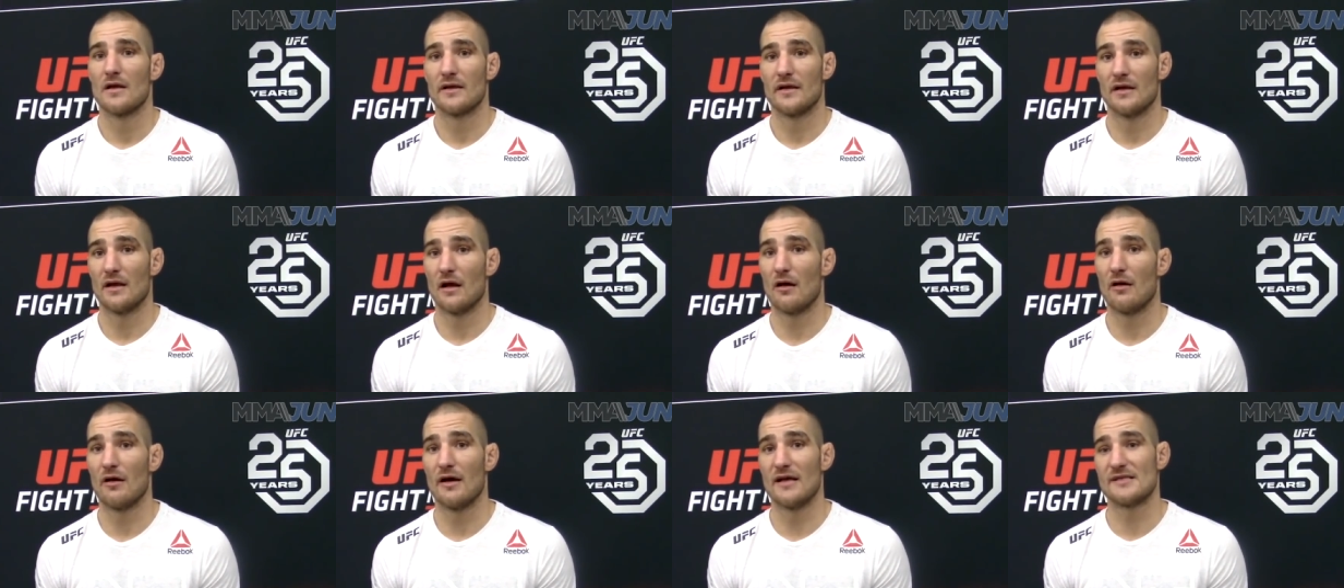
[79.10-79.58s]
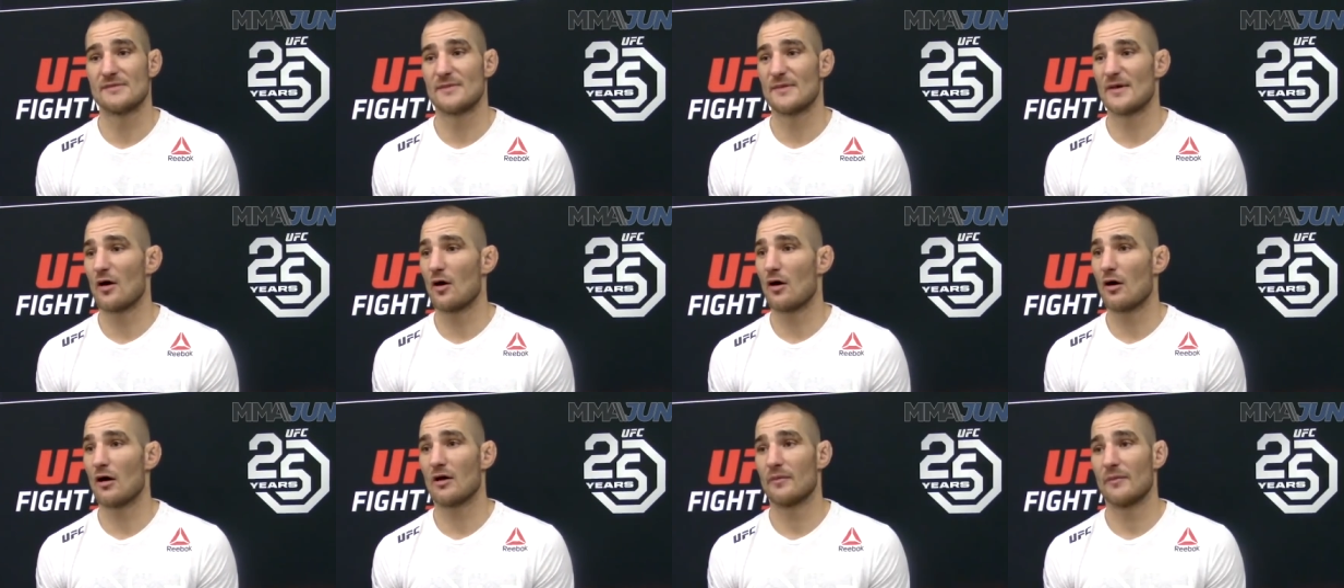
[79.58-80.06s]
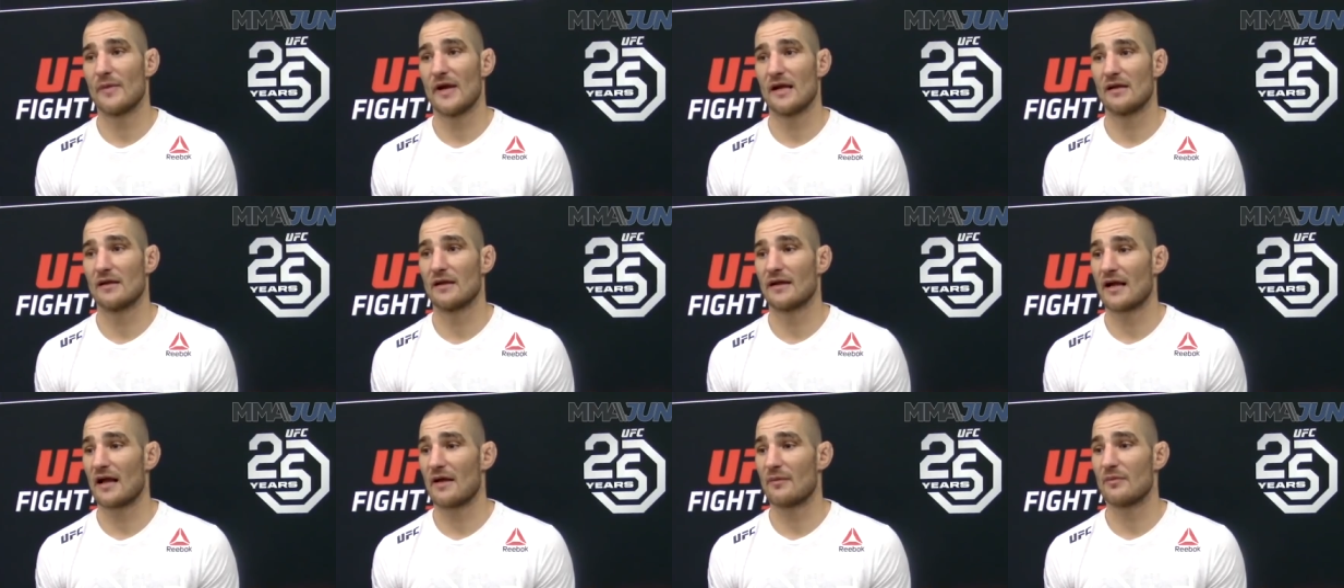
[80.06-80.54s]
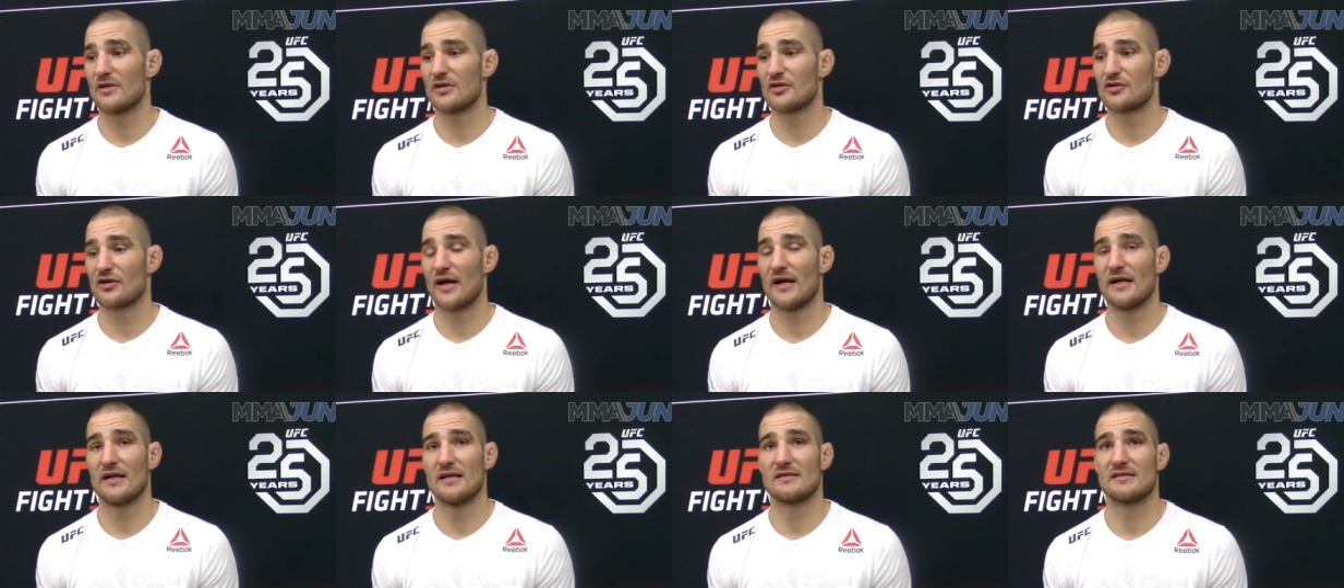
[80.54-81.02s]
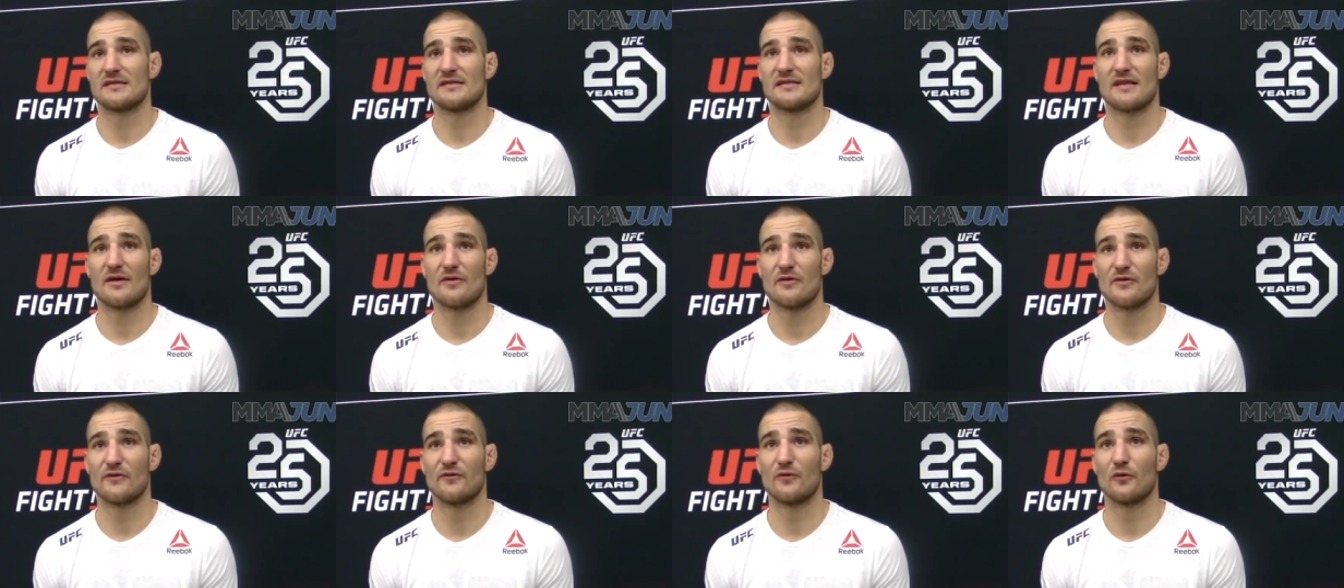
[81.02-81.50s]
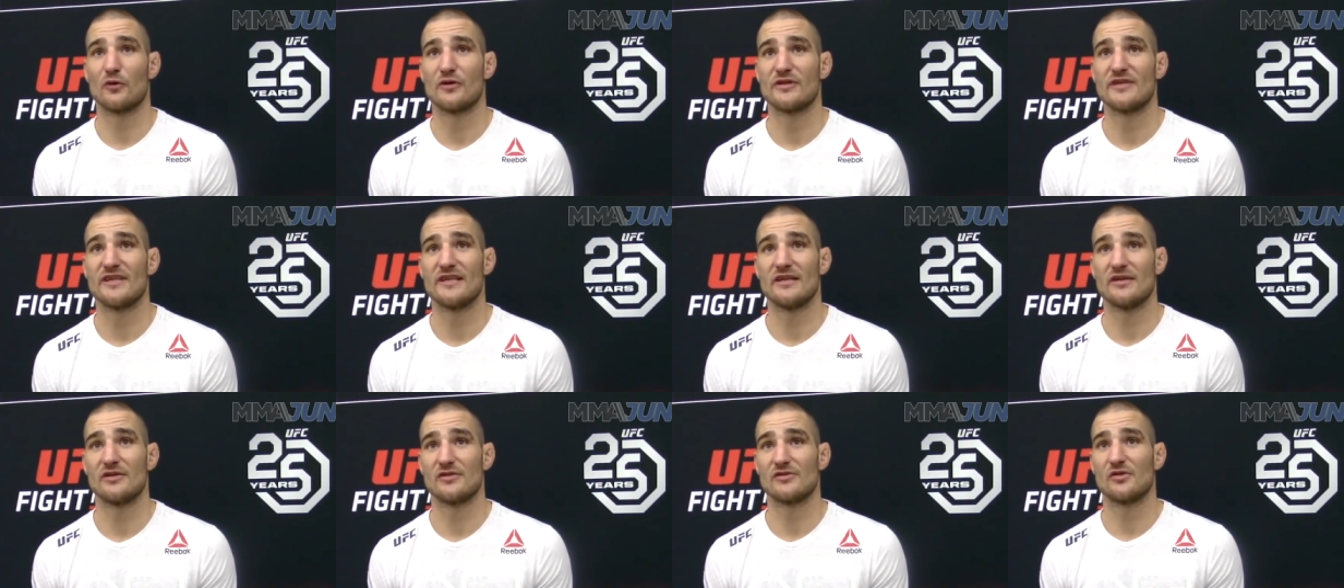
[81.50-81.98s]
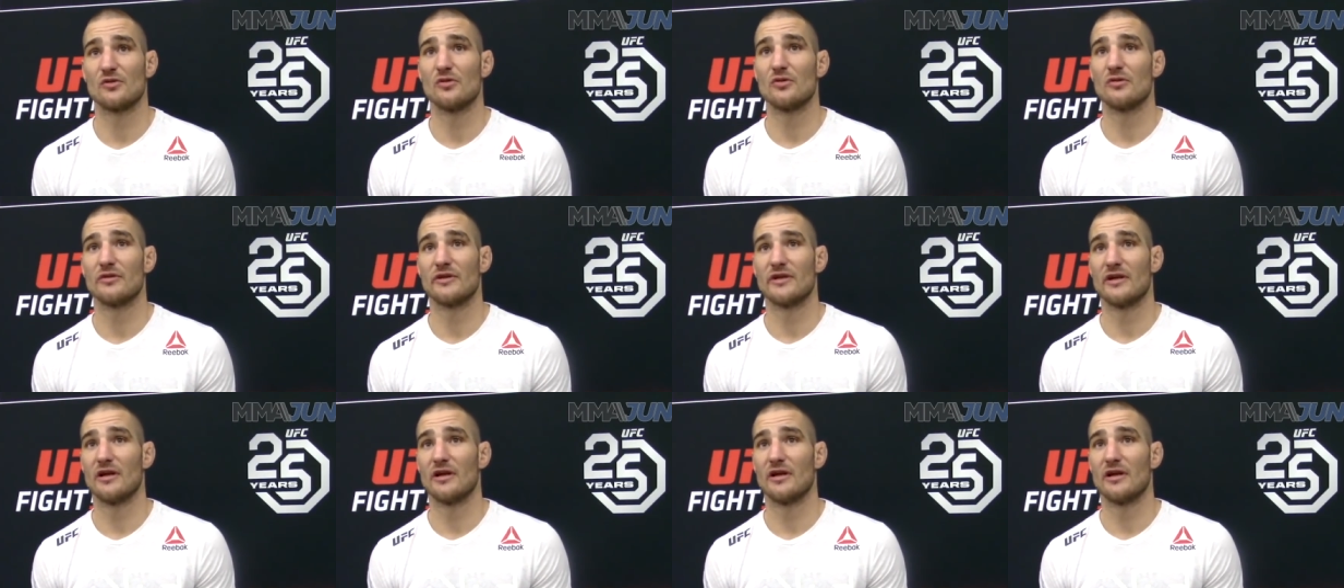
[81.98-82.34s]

You know, it's been hard, man. Like I've been training since I was 14 years old.